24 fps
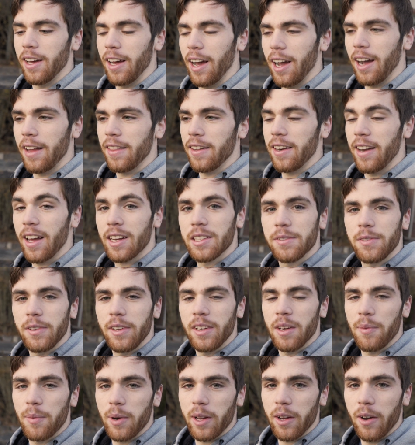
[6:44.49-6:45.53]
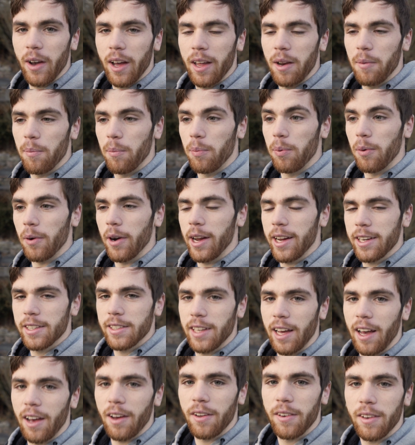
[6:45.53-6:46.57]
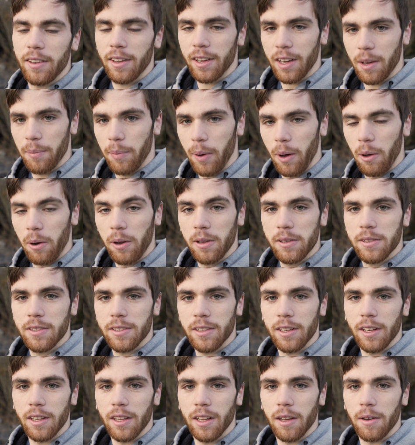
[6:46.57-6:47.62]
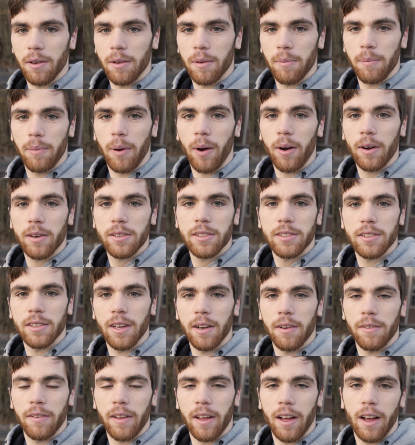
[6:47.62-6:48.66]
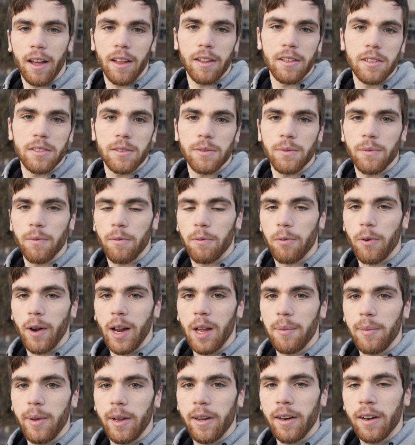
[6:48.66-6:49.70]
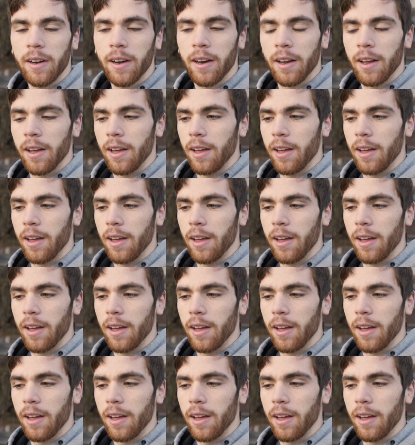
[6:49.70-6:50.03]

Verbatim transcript: On uh, the next video, I'm going to go ahead and break down the components and the parts of the, uh, this frame here.